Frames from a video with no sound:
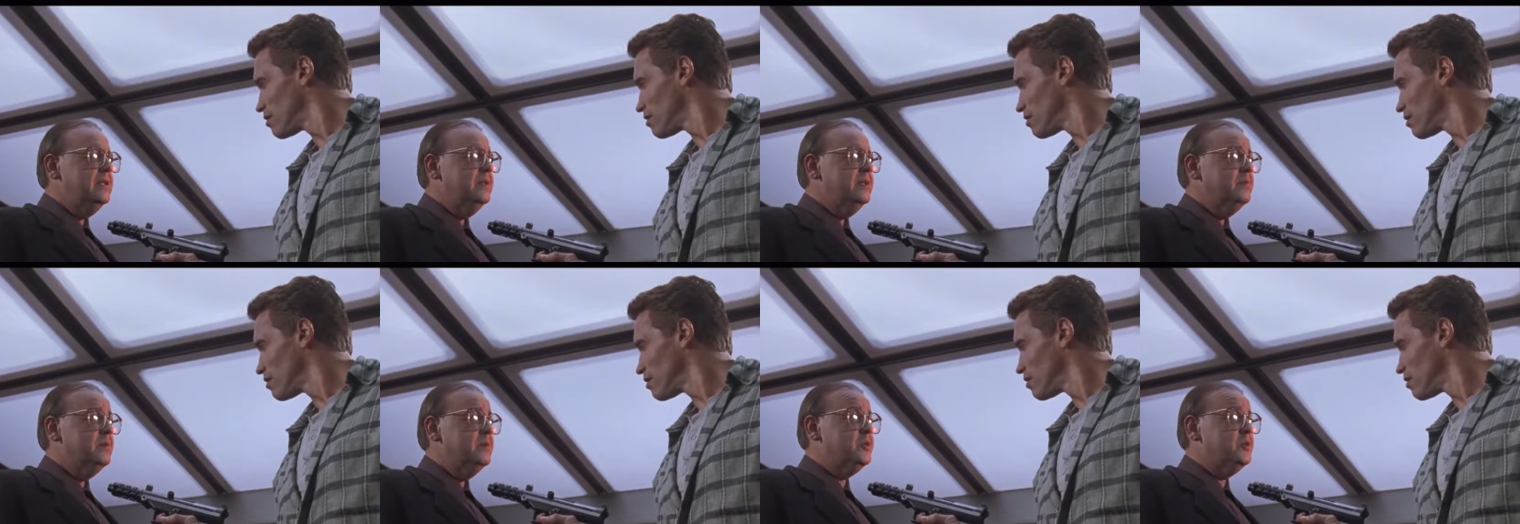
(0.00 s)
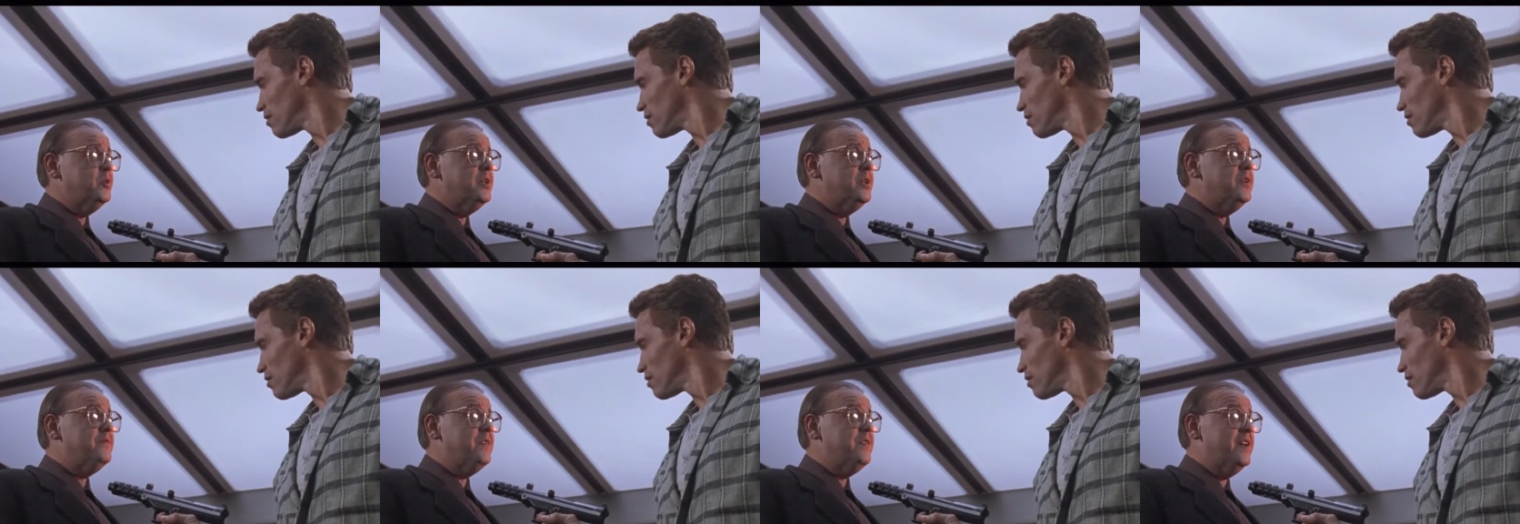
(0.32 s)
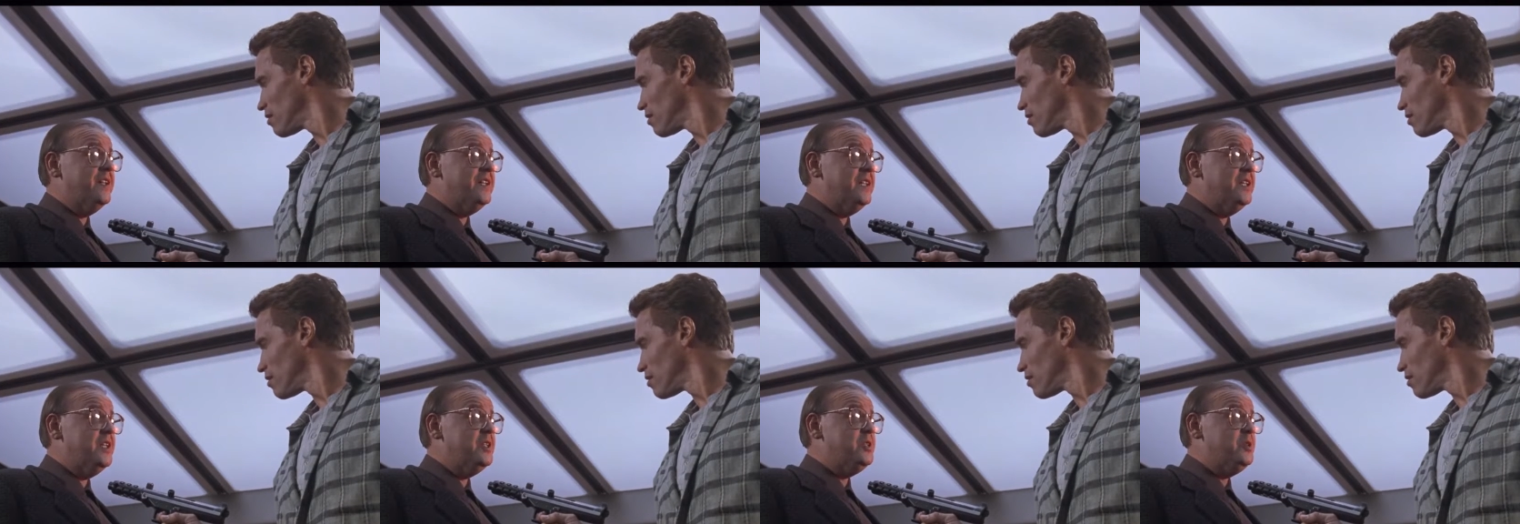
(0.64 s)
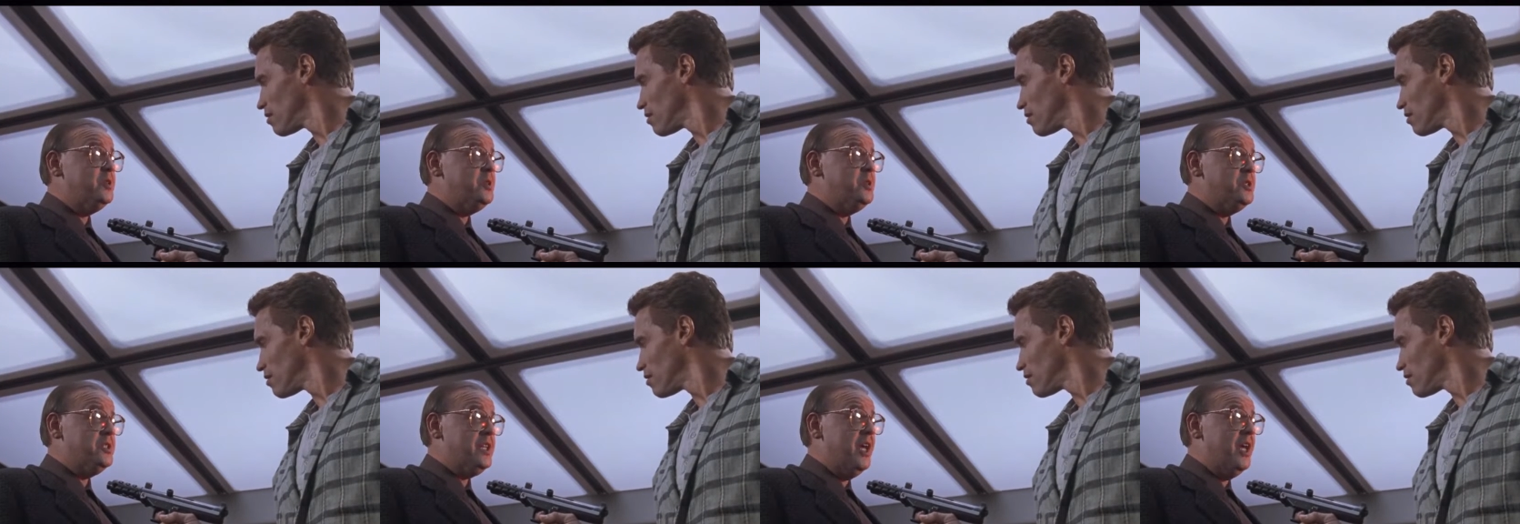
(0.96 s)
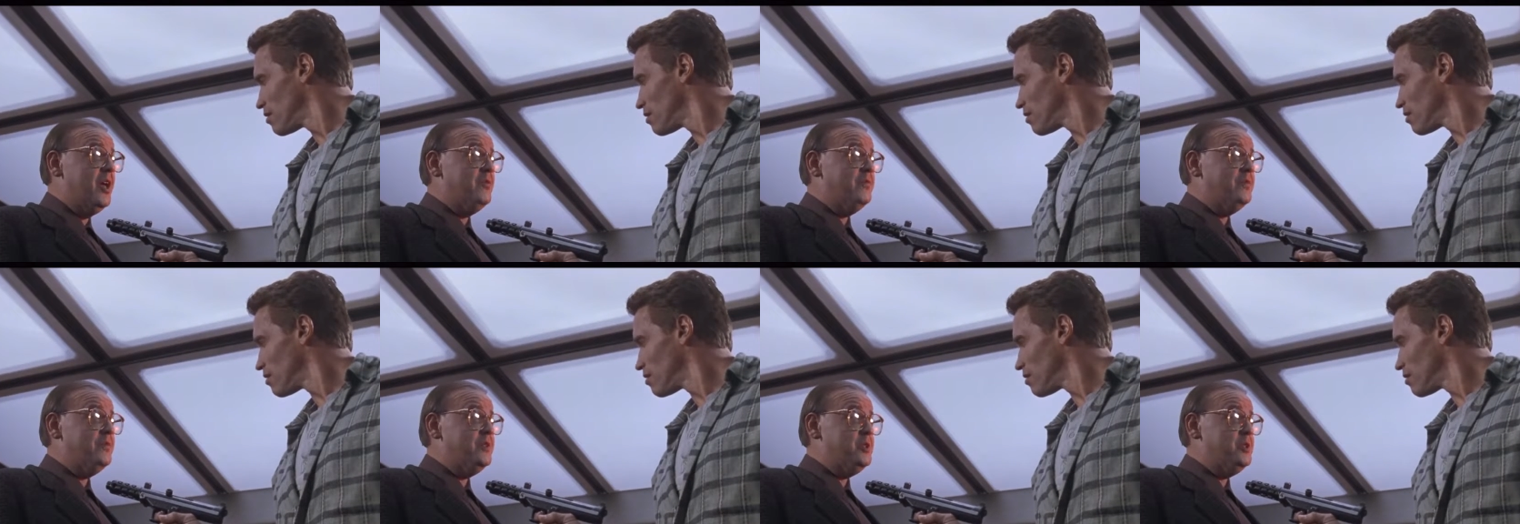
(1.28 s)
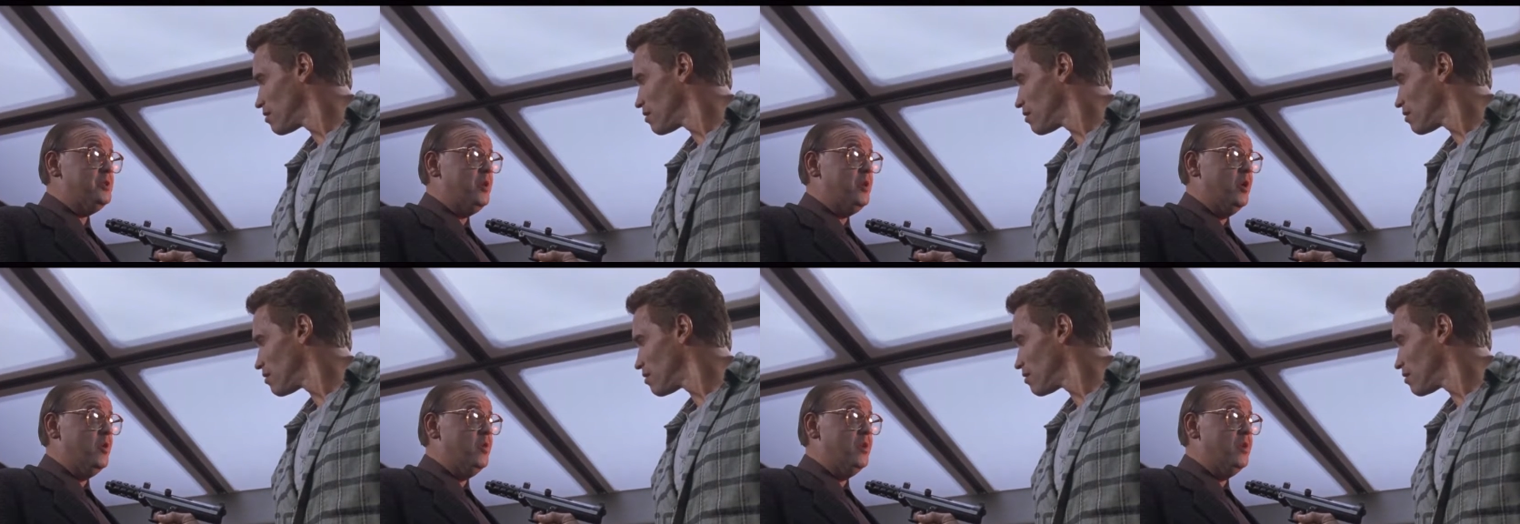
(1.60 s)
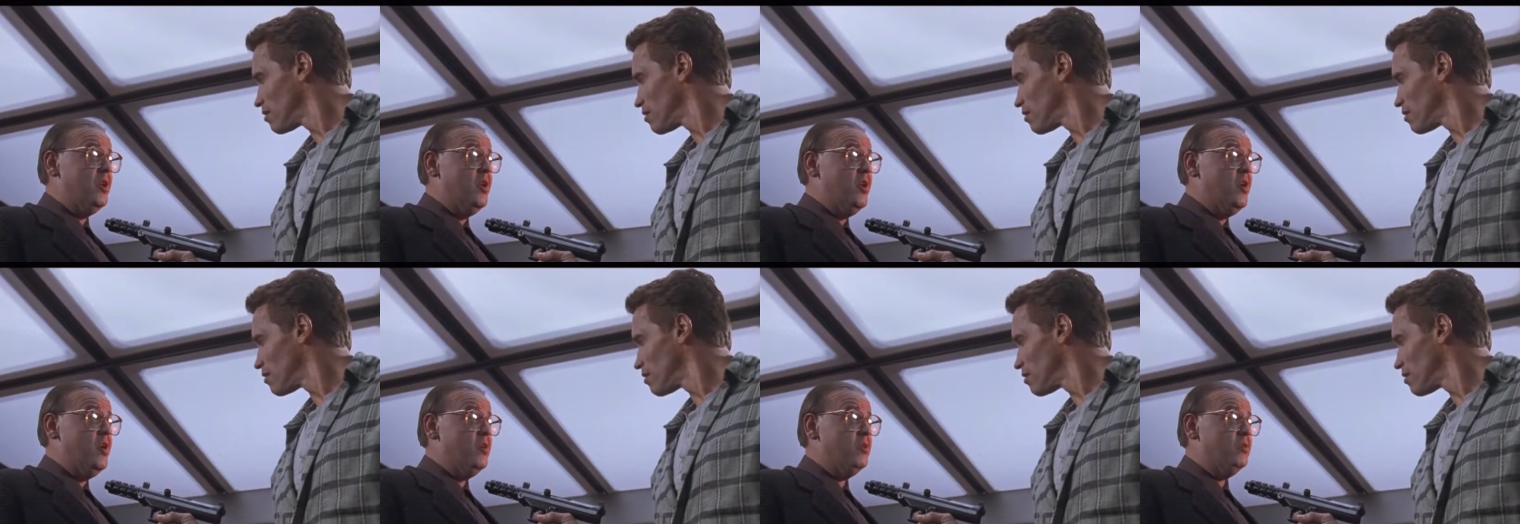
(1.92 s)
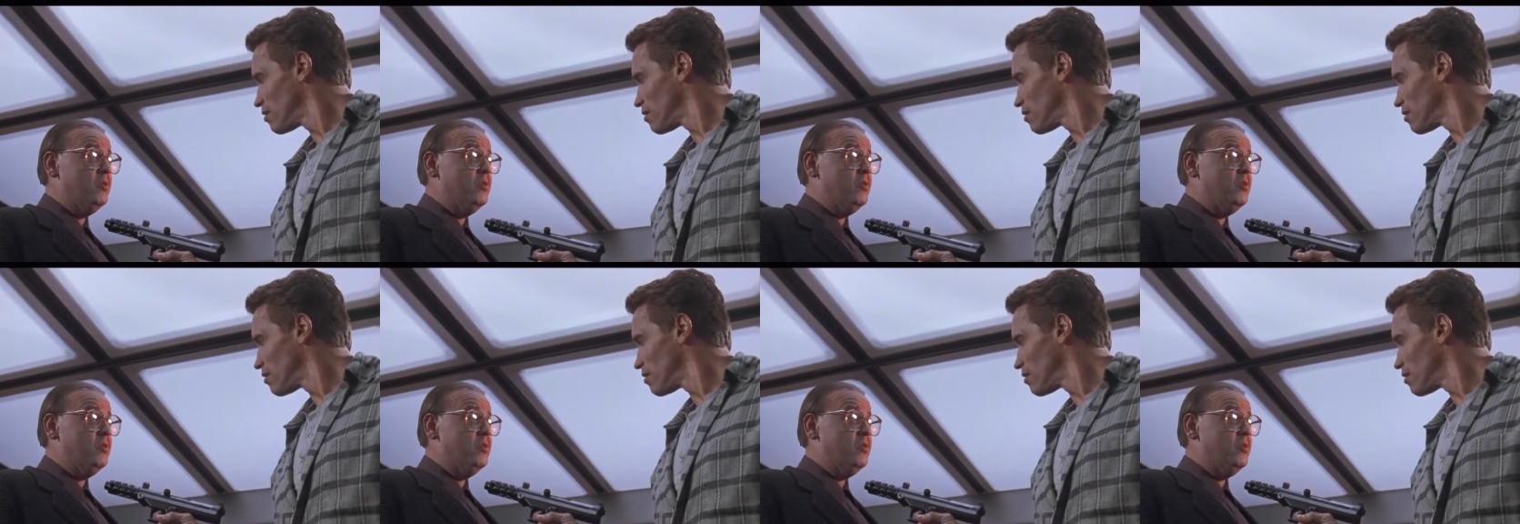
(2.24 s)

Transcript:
Speaker 1: But you're inventing it yourself as you go along.